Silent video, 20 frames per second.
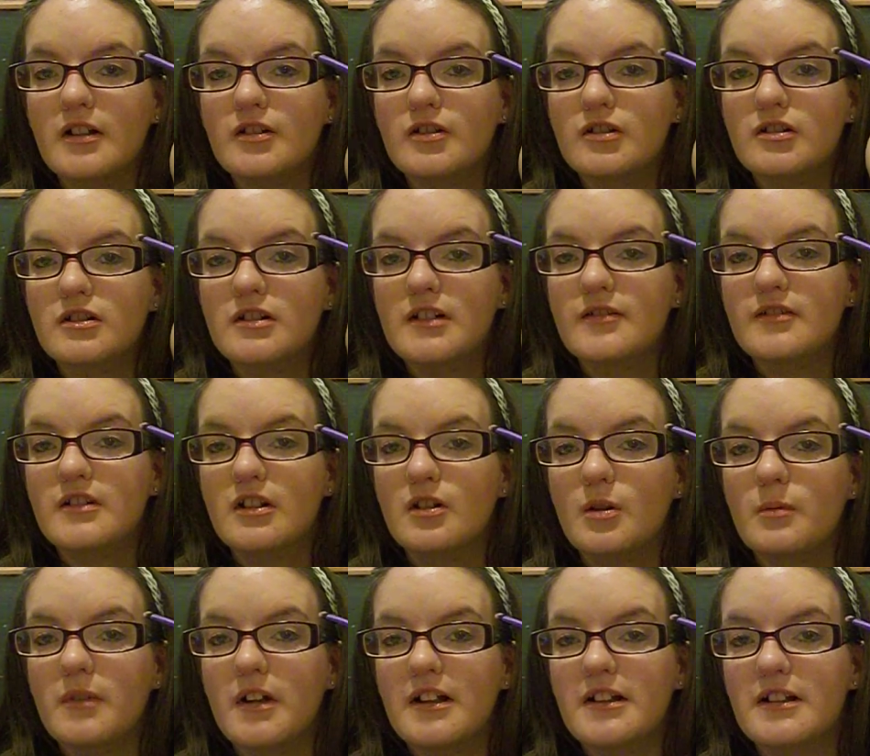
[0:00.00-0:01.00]
just lift it
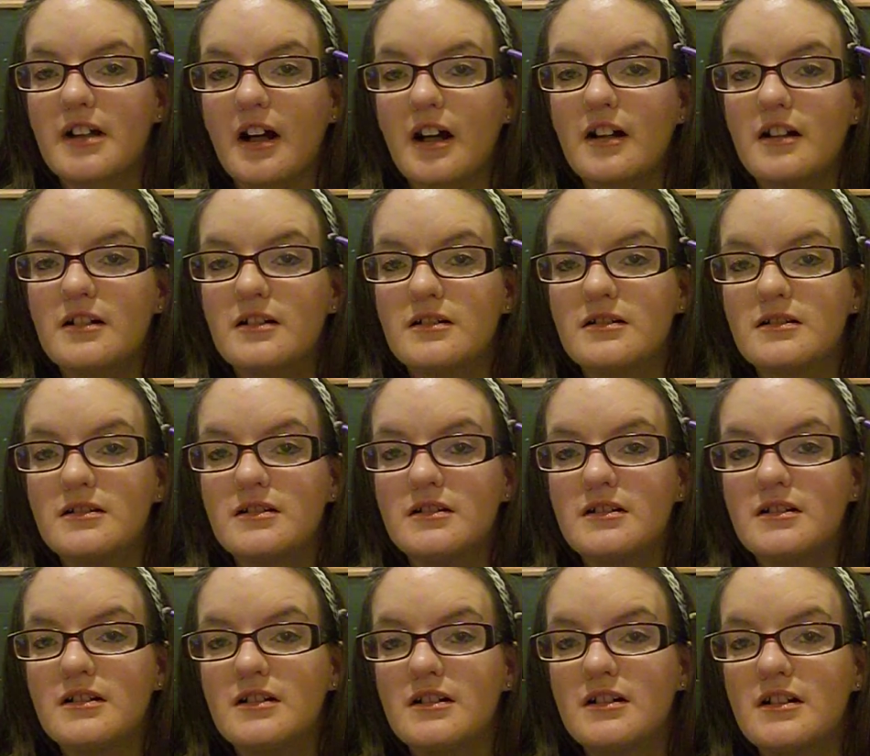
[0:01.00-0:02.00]
up like that,
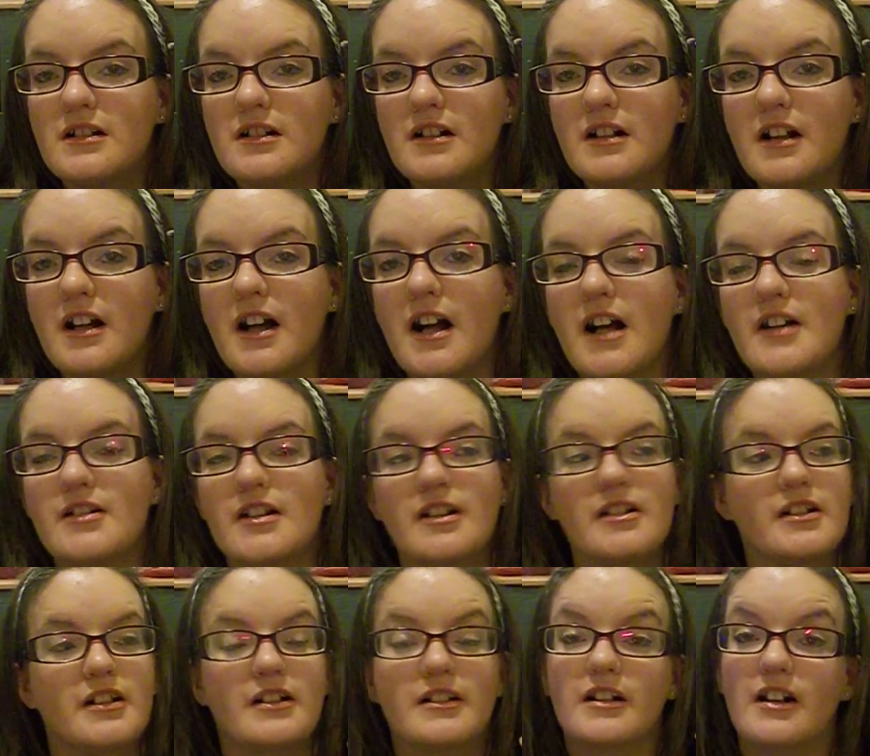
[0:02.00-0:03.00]
and then
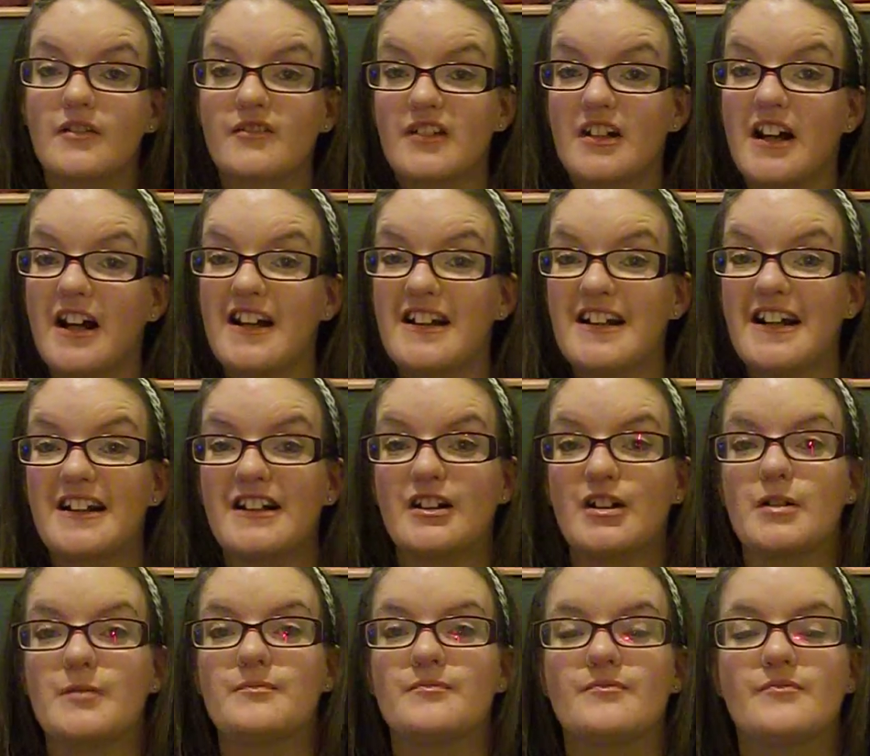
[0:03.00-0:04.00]
you can have your
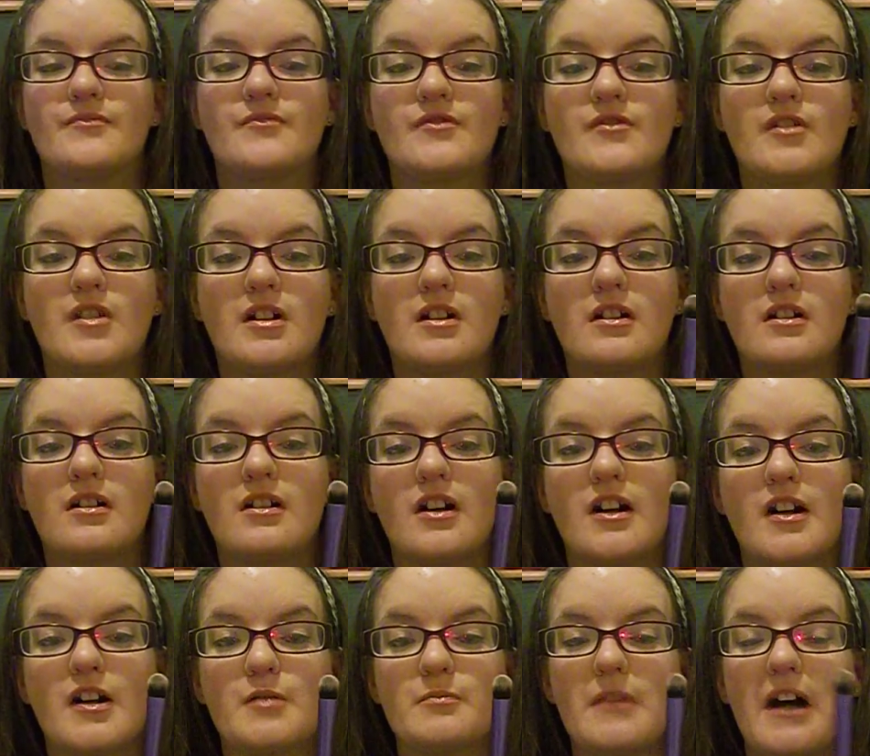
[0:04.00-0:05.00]
eyeliner
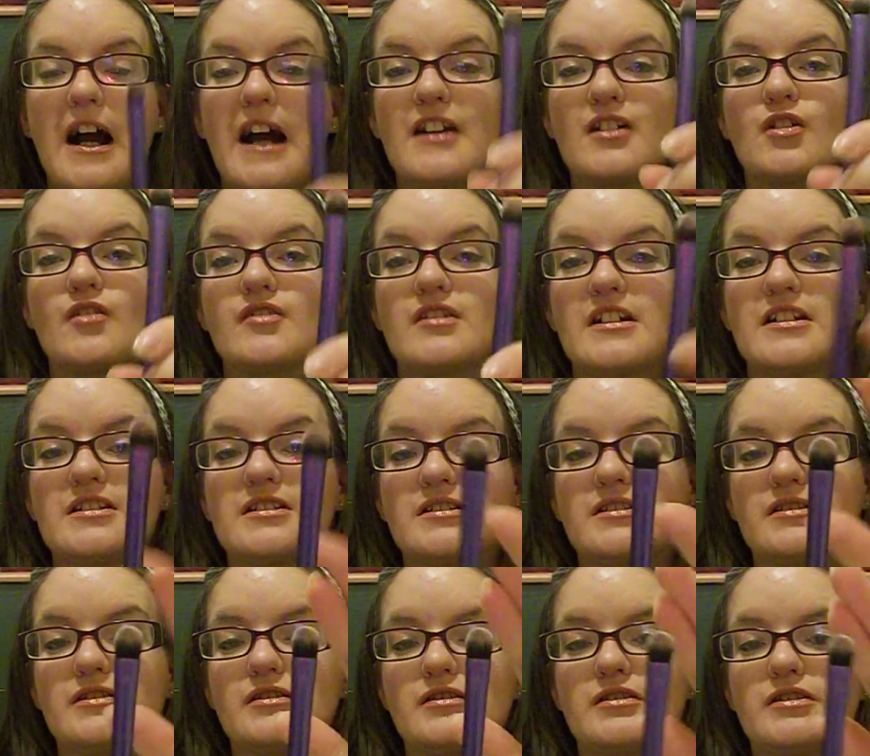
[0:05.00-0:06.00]
on. I love this
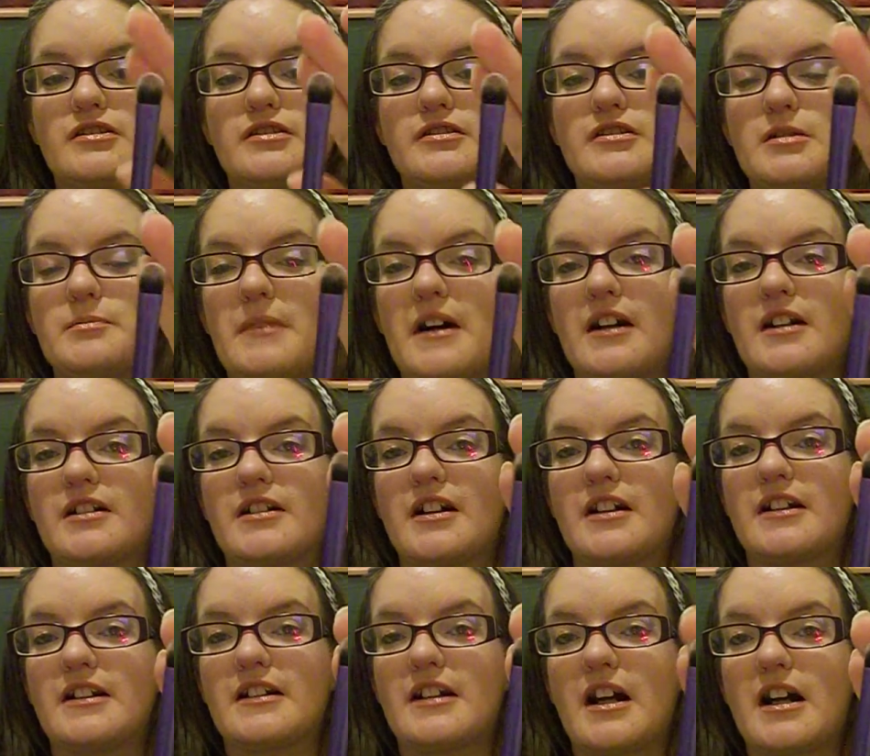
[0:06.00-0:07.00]
to the MAC
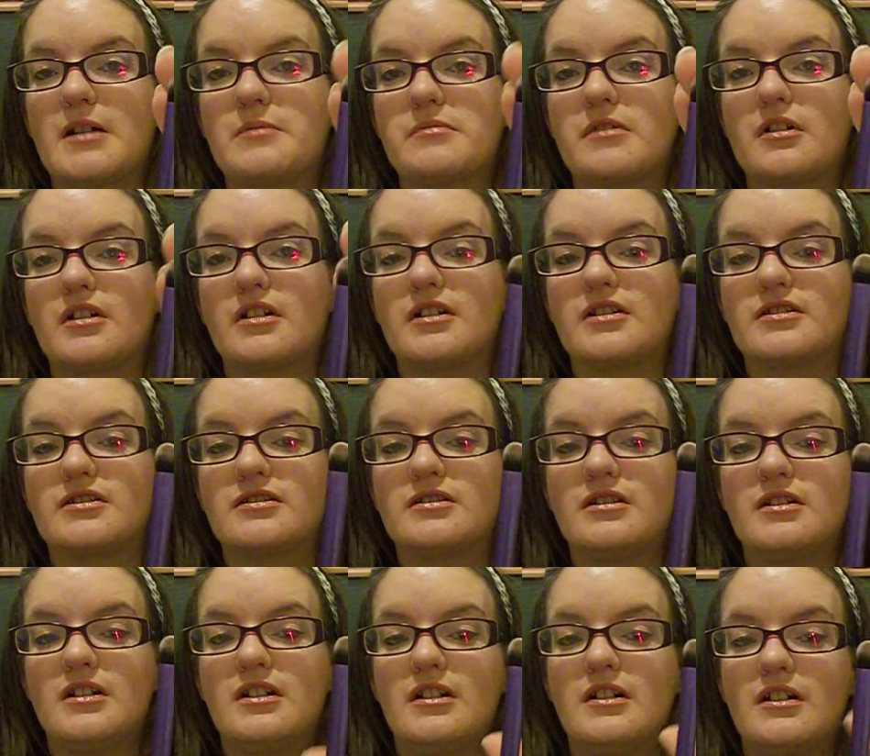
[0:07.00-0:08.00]
39 because
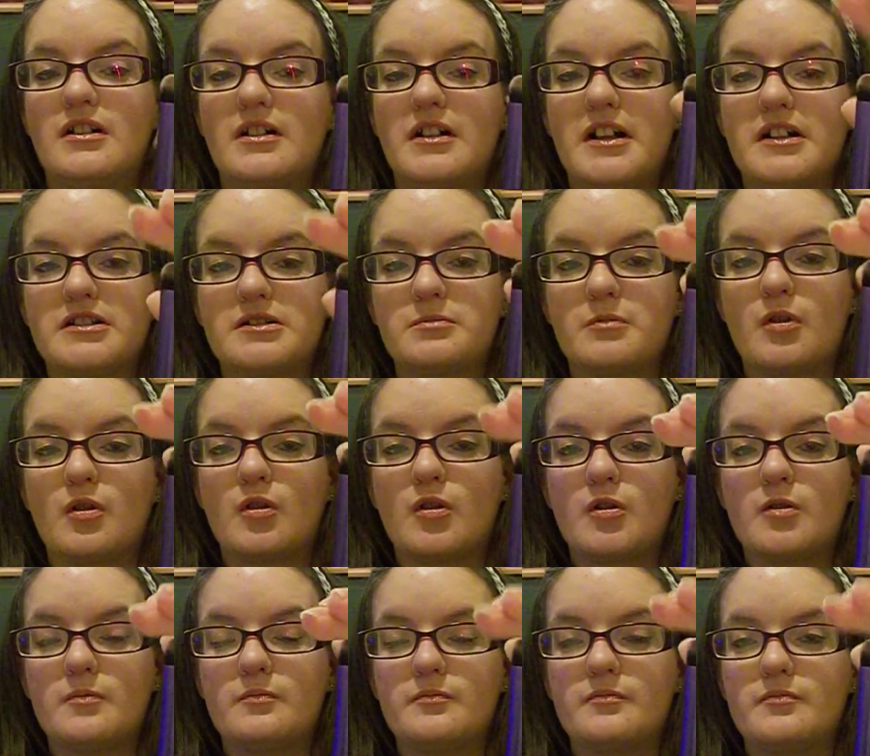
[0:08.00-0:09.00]
it's
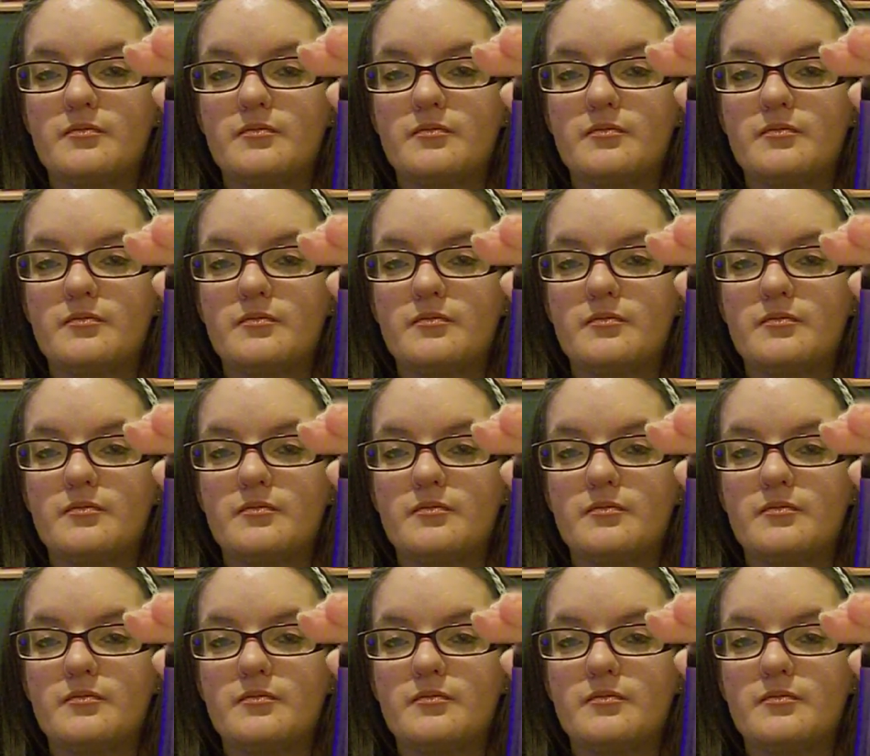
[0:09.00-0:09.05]
more.